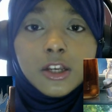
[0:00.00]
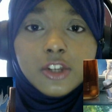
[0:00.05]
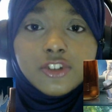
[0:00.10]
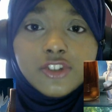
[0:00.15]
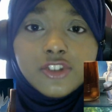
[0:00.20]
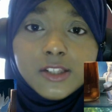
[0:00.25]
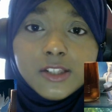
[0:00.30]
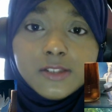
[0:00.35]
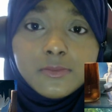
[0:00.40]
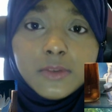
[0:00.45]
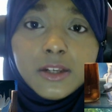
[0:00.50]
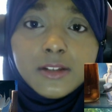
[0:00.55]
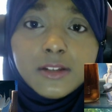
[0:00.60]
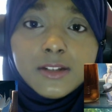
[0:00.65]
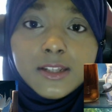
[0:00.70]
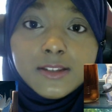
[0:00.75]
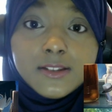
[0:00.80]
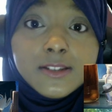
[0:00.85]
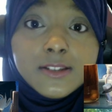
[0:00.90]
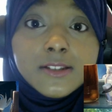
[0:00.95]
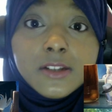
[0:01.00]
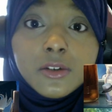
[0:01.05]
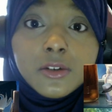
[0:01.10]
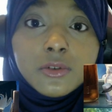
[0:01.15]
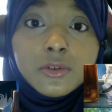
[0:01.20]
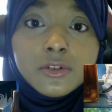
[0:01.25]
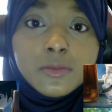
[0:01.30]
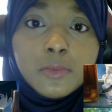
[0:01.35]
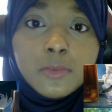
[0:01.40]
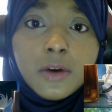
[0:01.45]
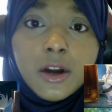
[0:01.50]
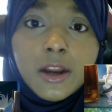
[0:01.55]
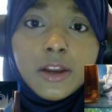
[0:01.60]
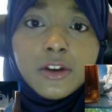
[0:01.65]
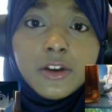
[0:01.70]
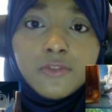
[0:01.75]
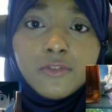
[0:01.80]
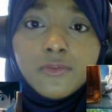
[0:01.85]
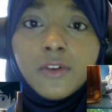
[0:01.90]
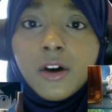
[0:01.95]
she's been instilled by
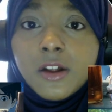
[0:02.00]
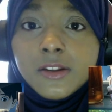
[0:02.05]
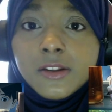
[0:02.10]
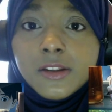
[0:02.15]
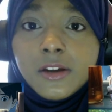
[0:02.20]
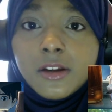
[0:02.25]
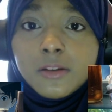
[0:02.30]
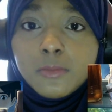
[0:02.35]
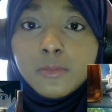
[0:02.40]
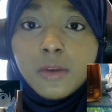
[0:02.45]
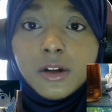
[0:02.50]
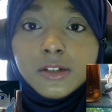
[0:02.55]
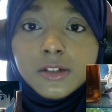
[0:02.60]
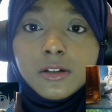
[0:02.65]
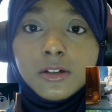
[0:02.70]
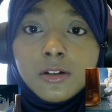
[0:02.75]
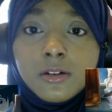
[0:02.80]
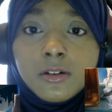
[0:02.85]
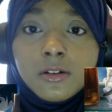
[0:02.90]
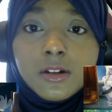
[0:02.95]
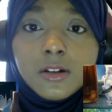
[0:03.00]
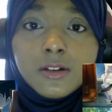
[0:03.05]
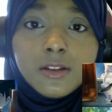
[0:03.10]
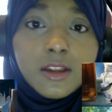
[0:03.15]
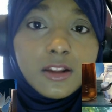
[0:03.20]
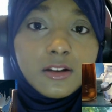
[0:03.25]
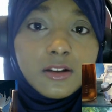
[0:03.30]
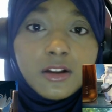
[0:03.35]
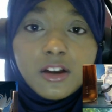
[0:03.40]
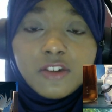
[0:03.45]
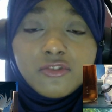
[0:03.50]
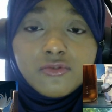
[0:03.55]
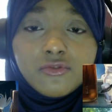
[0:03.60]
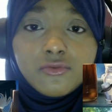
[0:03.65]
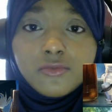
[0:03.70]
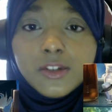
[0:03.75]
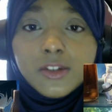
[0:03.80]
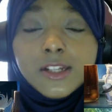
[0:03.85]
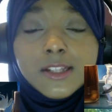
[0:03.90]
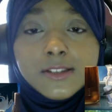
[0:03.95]
her father and mother. They're like
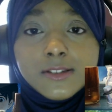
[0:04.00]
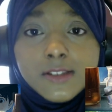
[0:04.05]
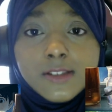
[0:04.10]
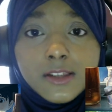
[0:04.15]
really,